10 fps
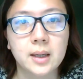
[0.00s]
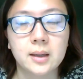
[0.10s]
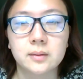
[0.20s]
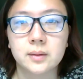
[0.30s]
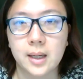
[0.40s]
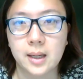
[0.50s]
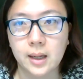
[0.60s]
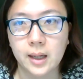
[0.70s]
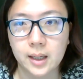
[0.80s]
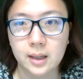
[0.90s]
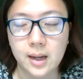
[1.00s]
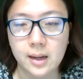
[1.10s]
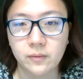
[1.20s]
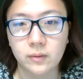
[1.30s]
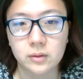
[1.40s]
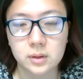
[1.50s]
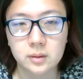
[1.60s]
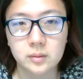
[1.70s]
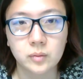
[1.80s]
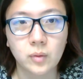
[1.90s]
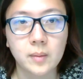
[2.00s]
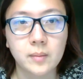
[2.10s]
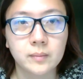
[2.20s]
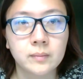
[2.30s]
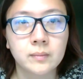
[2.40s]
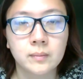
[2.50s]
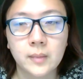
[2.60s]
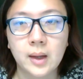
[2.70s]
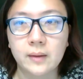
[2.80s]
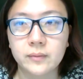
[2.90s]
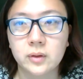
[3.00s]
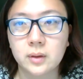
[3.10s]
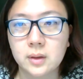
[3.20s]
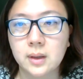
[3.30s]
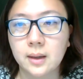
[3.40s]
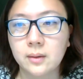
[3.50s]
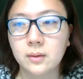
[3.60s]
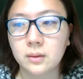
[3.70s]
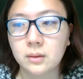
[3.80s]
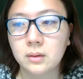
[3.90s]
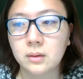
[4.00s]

And I can answer them one after the other.